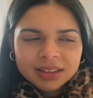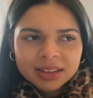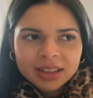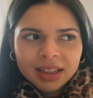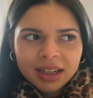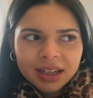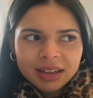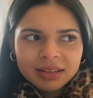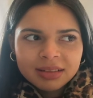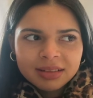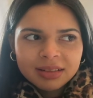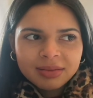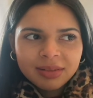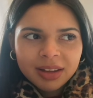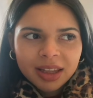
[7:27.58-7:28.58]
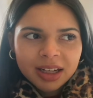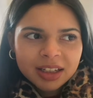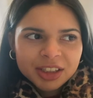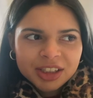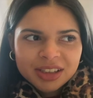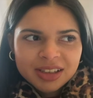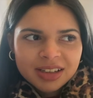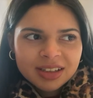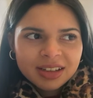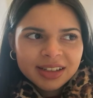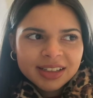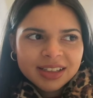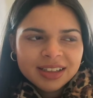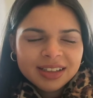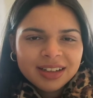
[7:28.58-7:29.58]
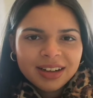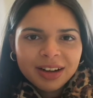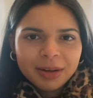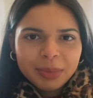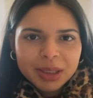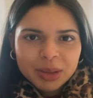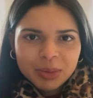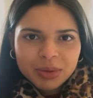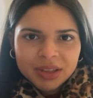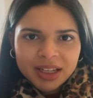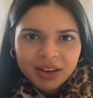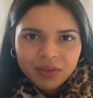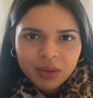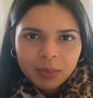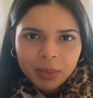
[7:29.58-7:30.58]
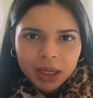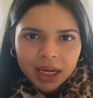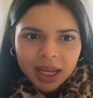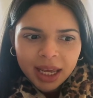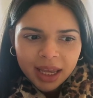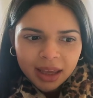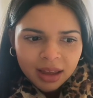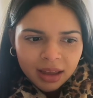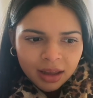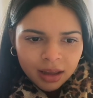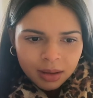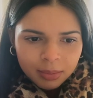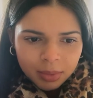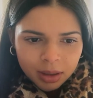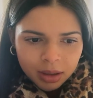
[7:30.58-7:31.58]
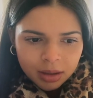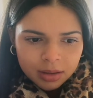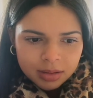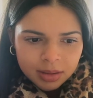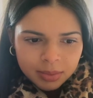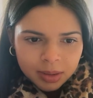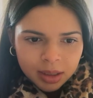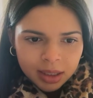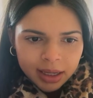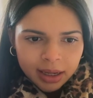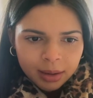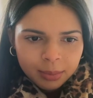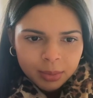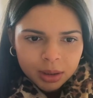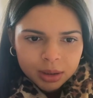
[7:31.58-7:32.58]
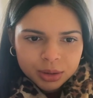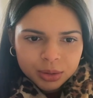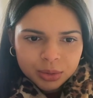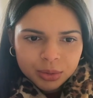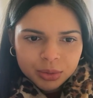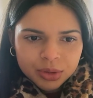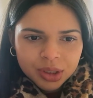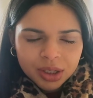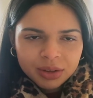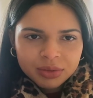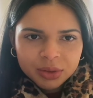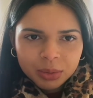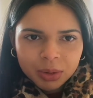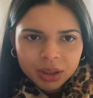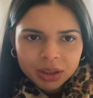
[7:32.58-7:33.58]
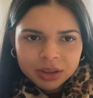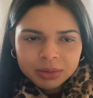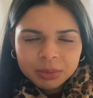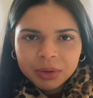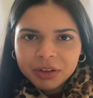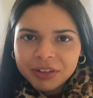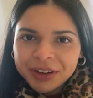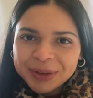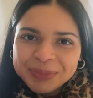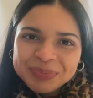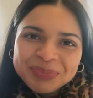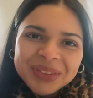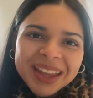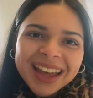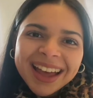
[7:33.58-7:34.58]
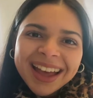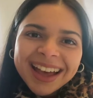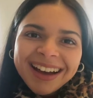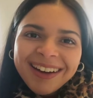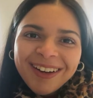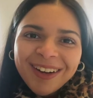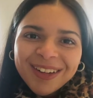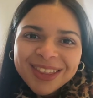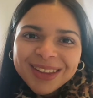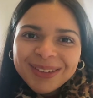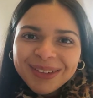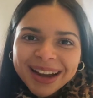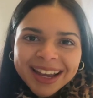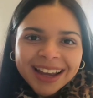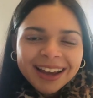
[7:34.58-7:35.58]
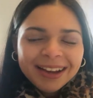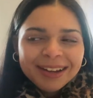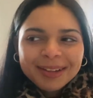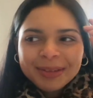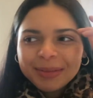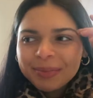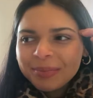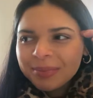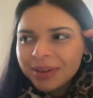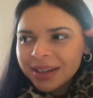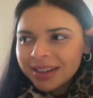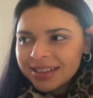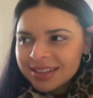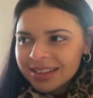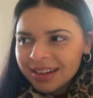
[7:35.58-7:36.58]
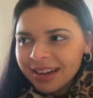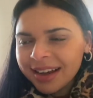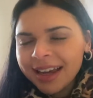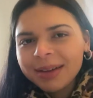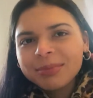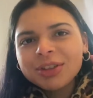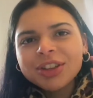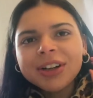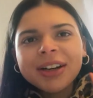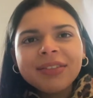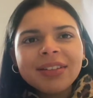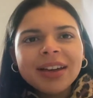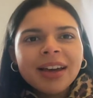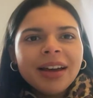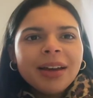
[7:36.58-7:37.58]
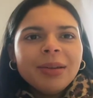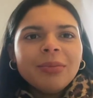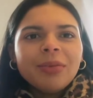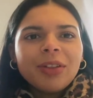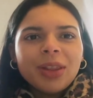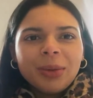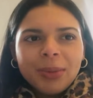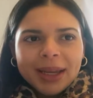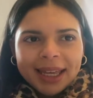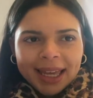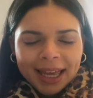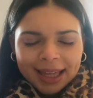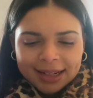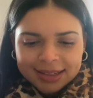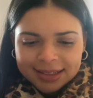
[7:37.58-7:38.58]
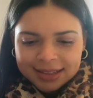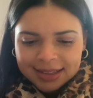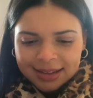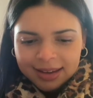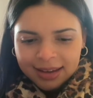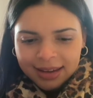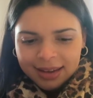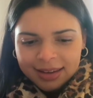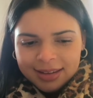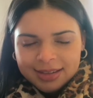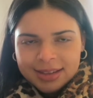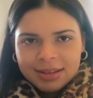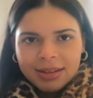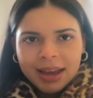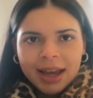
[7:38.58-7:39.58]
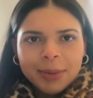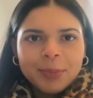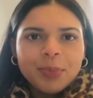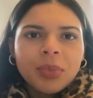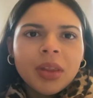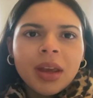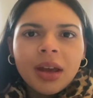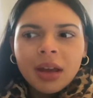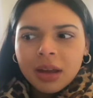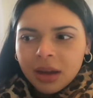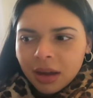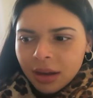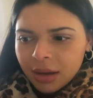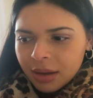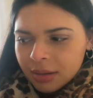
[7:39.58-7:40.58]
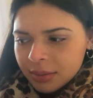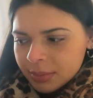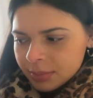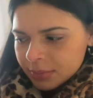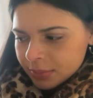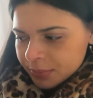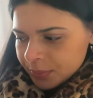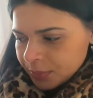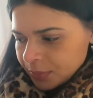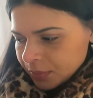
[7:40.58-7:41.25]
yeah, and then I just decided now I might as well save the money because I'm going to get a McDonald's after work tomorrow on the way home because I am driving home for the weekend. So yeah, I'm